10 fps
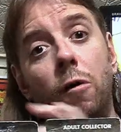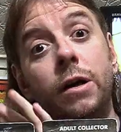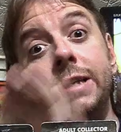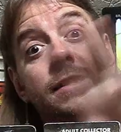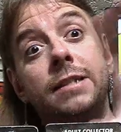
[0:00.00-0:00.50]

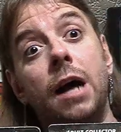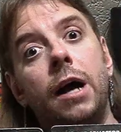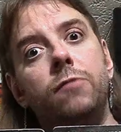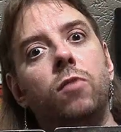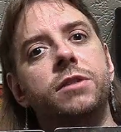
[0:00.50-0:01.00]

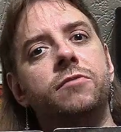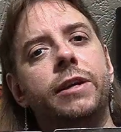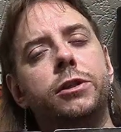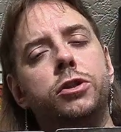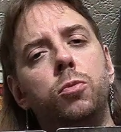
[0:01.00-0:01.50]
Funkenstein
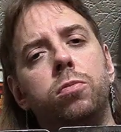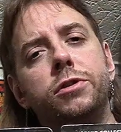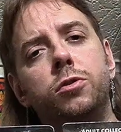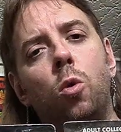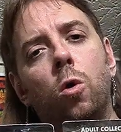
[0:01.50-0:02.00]
Wrestling
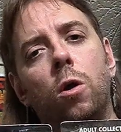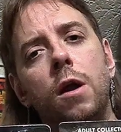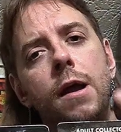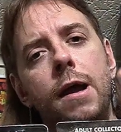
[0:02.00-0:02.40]
Superstore,